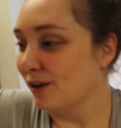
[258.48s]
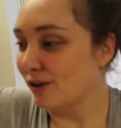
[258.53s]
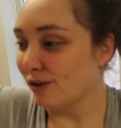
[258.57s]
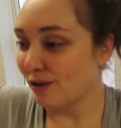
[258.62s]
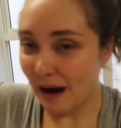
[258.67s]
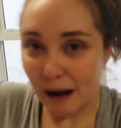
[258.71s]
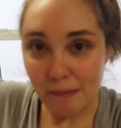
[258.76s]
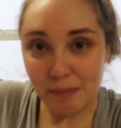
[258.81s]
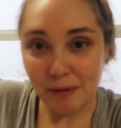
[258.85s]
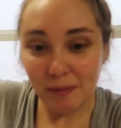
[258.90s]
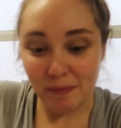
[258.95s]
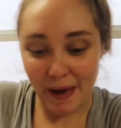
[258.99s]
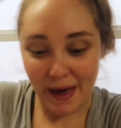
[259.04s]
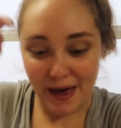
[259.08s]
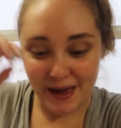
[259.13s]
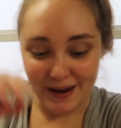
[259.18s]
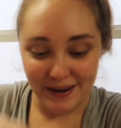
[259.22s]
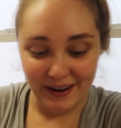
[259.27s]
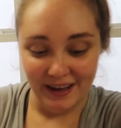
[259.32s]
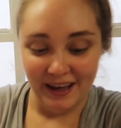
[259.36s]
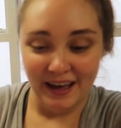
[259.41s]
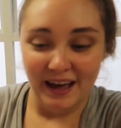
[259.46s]
Crappy
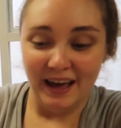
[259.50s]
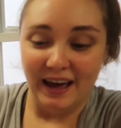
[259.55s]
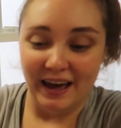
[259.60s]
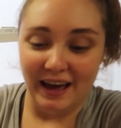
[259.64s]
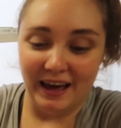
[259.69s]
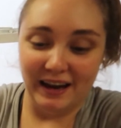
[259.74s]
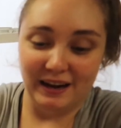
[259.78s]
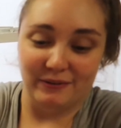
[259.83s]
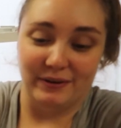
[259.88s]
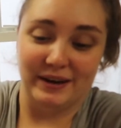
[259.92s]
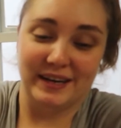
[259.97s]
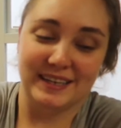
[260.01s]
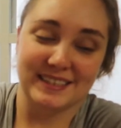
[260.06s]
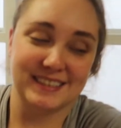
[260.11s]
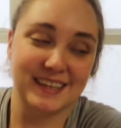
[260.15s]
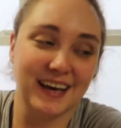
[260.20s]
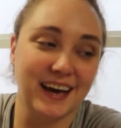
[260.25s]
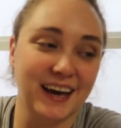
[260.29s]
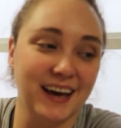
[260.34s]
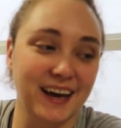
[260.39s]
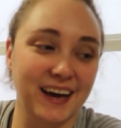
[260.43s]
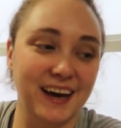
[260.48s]
pen. Anyways,
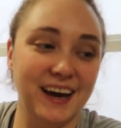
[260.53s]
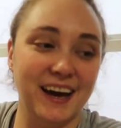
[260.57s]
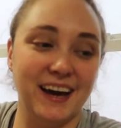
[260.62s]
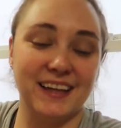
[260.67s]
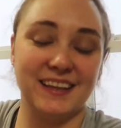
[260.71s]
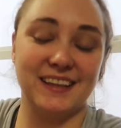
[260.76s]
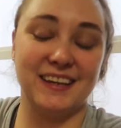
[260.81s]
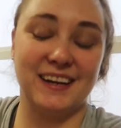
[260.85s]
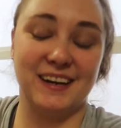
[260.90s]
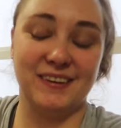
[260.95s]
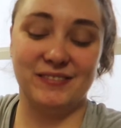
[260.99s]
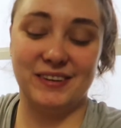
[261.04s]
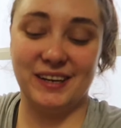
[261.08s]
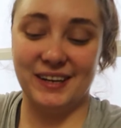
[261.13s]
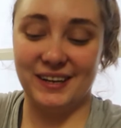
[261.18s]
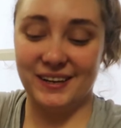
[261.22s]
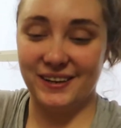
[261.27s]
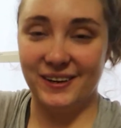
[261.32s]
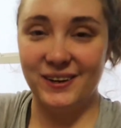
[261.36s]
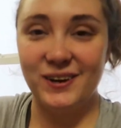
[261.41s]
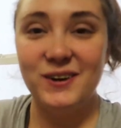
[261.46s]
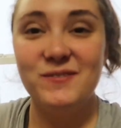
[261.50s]
and then I'm
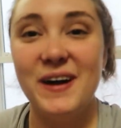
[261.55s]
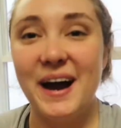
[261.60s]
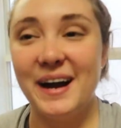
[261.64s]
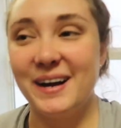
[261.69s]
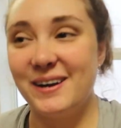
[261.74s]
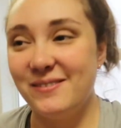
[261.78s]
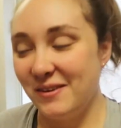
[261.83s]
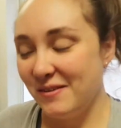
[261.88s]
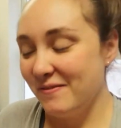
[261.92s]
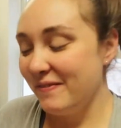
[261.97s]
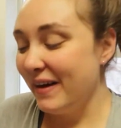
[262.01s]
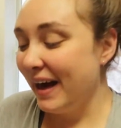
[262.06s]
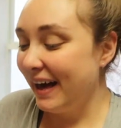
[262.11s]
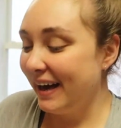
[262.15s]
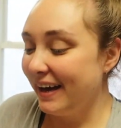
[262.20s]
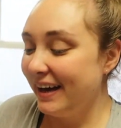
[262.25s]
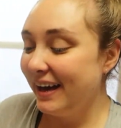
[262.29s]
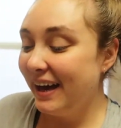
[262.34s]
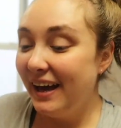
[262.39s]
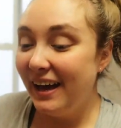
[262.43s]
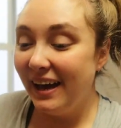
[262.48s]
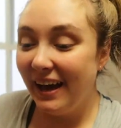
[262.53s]
gonna go pack up my
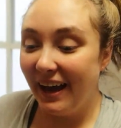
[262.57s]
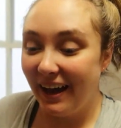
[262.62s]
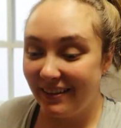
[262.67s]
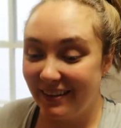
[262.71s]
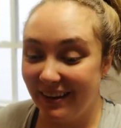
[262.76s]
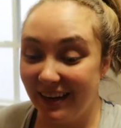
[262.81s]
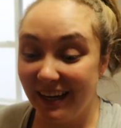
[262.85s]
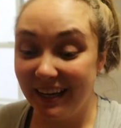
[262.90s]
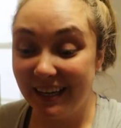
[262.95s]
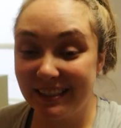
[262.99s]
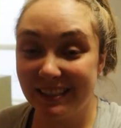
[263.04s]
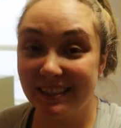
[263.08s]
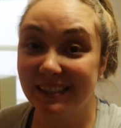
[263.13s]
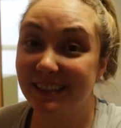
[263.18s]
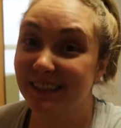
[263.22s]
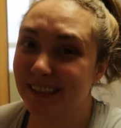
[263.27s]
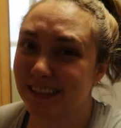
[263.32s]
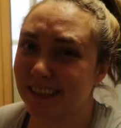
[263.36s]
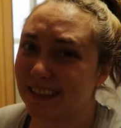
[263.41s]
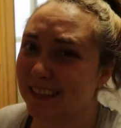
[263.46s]
bag, and then I guess it's